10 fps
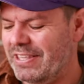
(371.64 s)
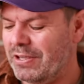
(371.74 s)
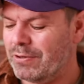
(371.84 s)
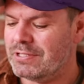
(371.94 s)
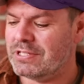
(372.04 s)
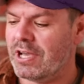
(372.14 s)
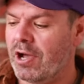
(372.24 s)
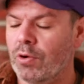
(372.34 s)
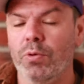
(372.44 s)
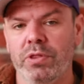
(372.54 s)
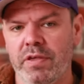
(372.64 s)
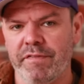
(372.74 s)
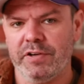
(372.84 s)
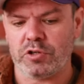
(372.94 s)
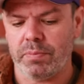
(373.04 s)
you're good to go with your
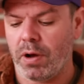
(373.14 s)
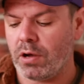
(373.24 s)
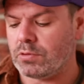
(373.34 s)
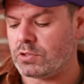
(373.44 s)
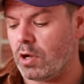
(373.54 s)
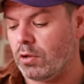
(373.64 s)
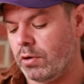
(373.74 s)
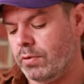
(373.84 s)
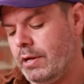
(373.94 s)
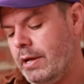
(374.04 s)
Fisher & Paykel Solo.